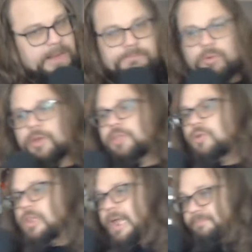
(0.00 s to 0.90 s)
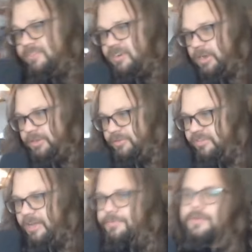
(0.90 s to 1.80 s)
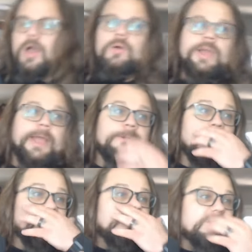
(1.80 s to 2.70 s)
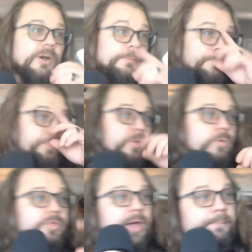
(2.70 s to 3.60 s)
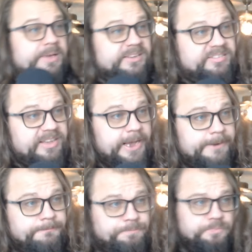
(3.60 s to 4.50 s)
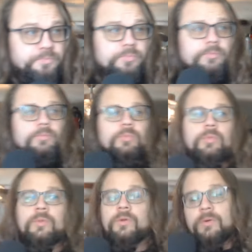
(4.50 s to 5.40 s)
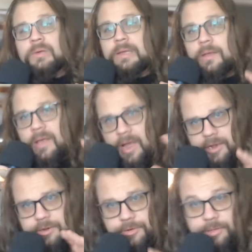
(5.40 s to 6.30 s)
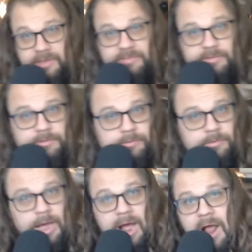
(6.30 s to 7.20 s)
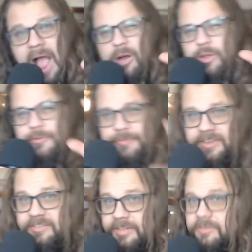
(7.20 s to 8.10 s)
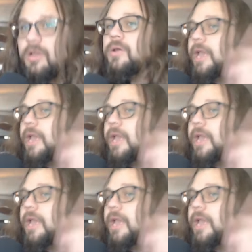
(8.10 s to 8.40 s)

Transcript: boy and you collapse in on yourself. Okay. So with that being said, how do you do this? How do you fix this? Okay,